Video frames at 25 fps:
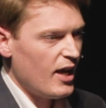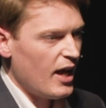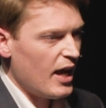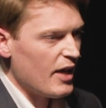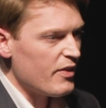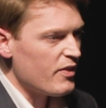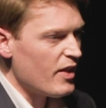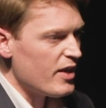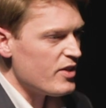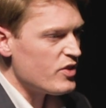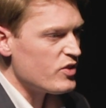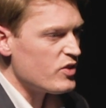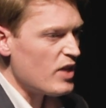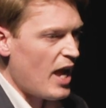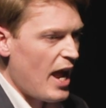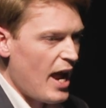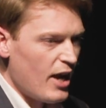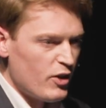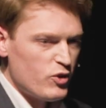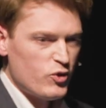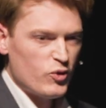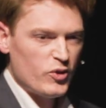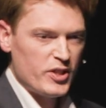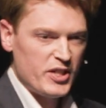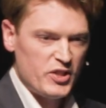And they
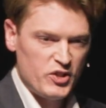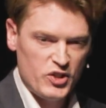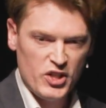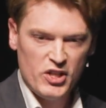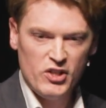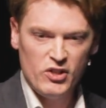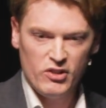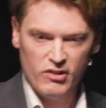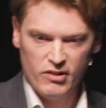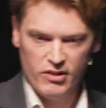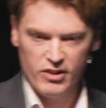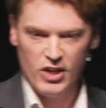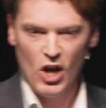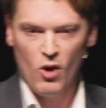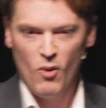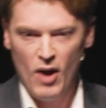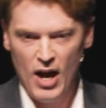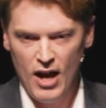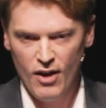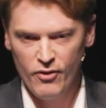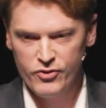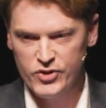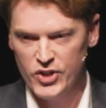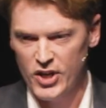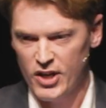actually didn't go
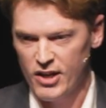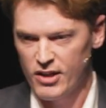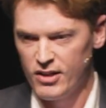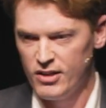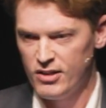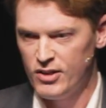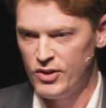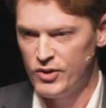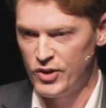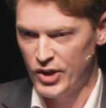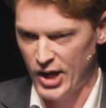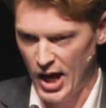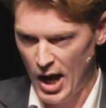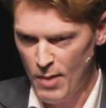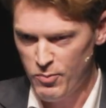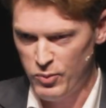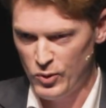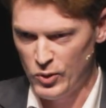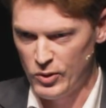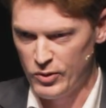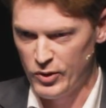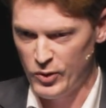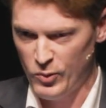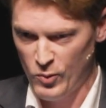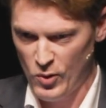after the
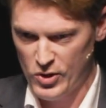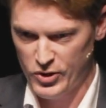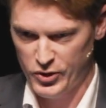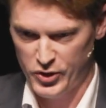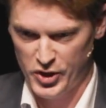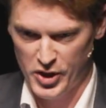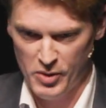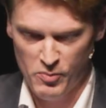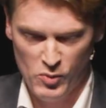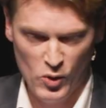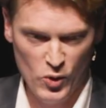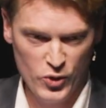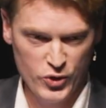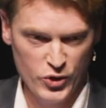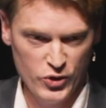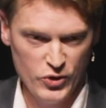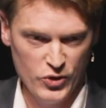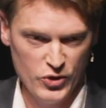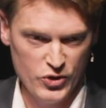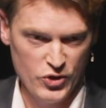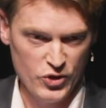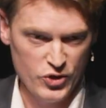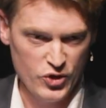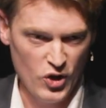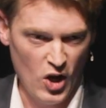couple that wanted the abortion
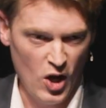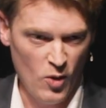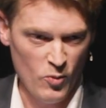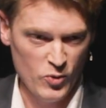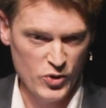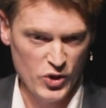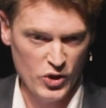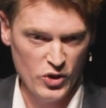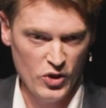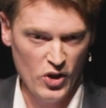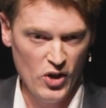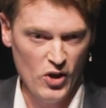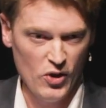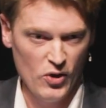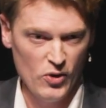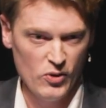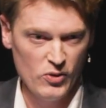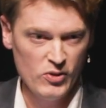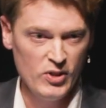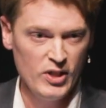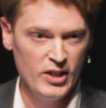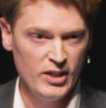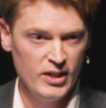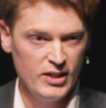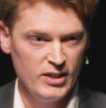because the child was a
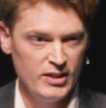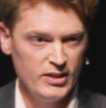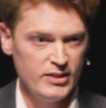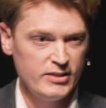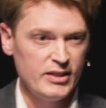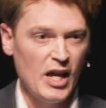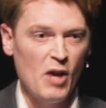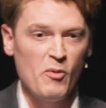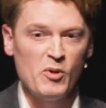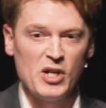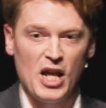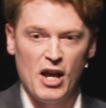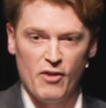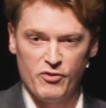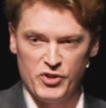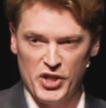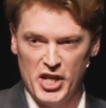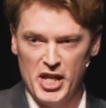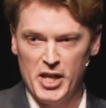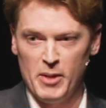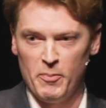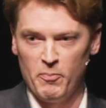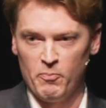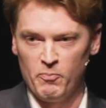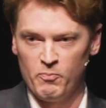girl, they went after
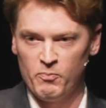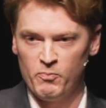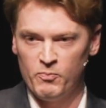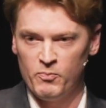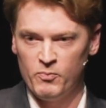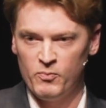him.